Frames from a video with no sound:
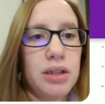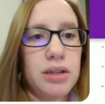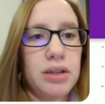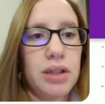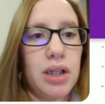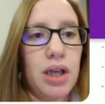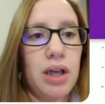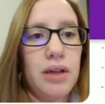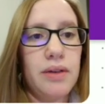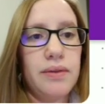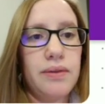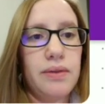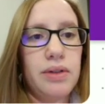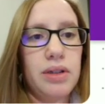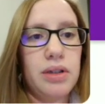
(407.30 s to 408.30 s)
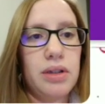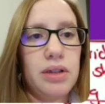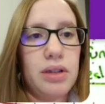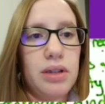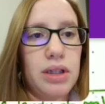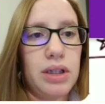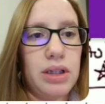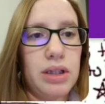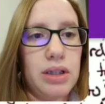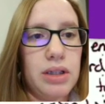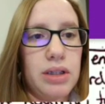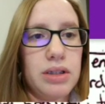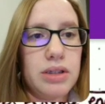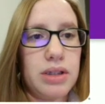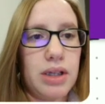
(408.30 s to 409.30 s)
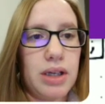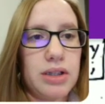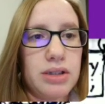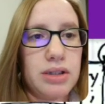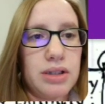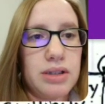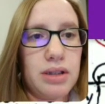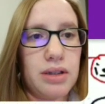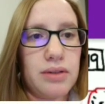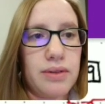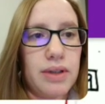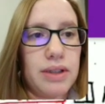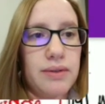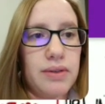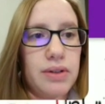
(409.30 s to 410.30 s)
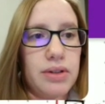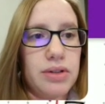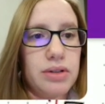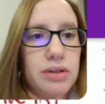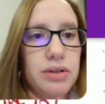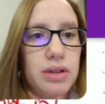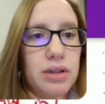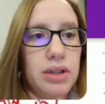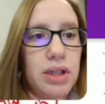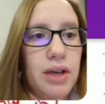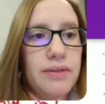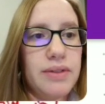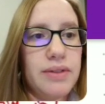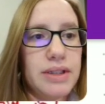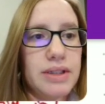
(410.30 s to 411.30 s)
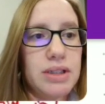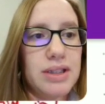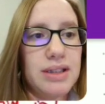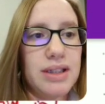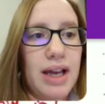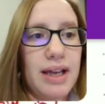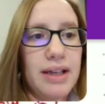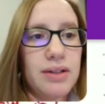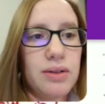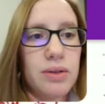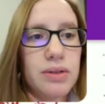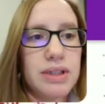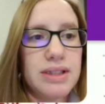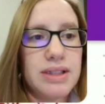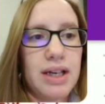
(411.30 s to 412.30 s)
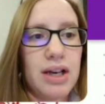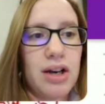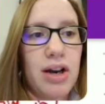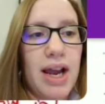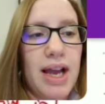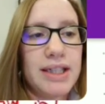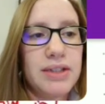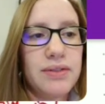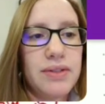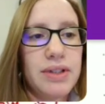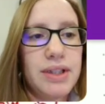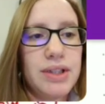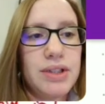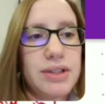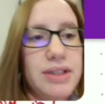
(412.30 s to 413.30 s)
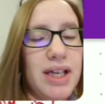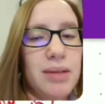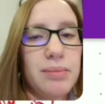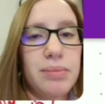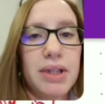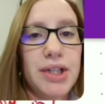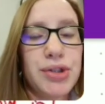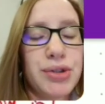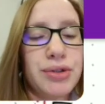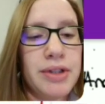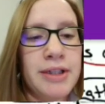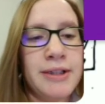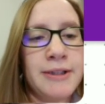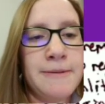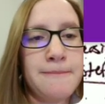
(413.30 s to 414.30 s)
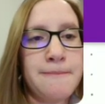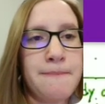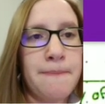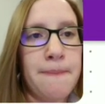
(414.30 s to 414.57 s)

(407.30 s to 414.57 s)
Loved is, actually that's not the right definition. Loved is to like or desire actively, to take pleasure in.